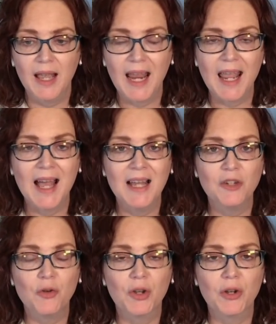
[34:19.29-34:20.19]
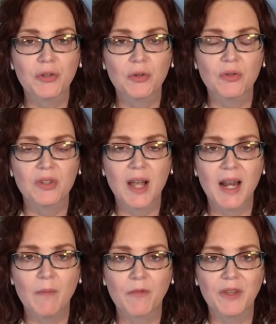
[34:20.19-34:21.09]
And you can also sign
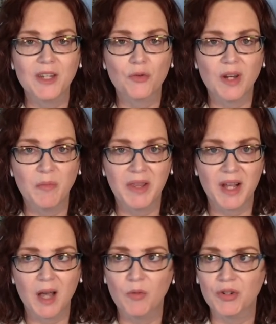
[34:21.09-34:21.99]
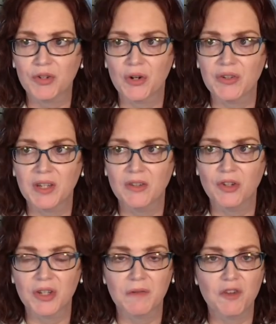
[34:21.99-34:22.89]
up for the Dream with God, which starts in
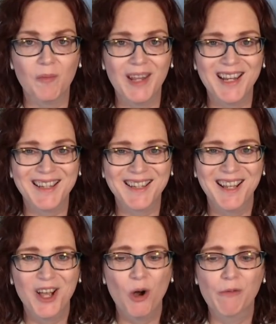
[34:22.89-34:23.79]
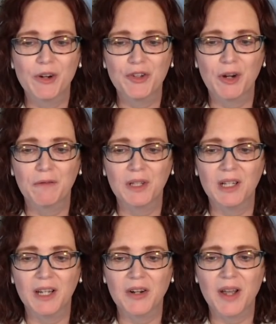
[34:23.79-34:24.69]
just a few minutes over at
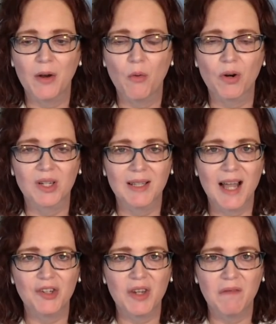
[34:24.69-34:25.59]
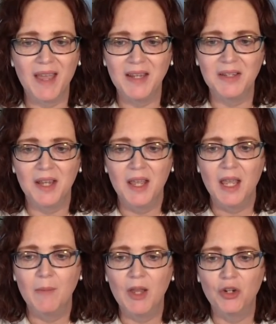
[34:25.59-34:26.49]
jenniferleclaire.org/events.
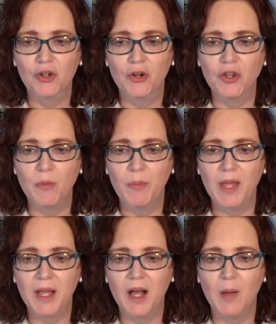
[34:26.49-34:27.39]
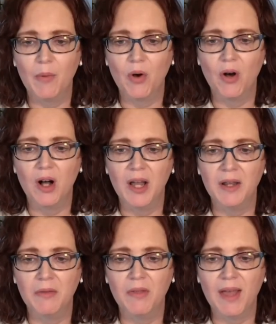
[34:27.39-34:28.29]
And make sure you pick up on
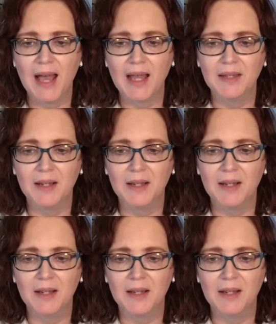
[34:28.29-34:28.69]
that